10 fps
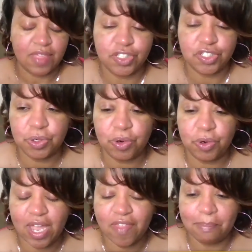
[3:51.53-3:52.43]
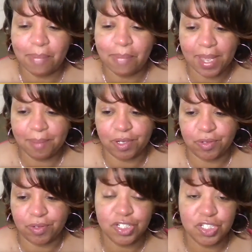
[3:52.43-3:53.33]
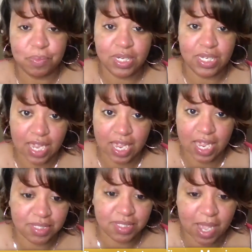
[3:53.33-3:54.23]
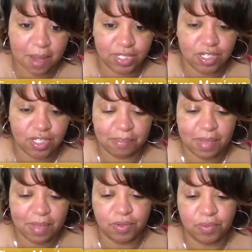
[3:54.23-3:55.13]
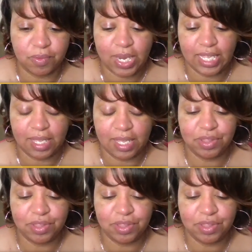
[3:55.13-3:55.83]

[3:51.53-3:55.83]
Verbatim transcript: the story of the Bible, there's so many times in the Bible they talk about waiting,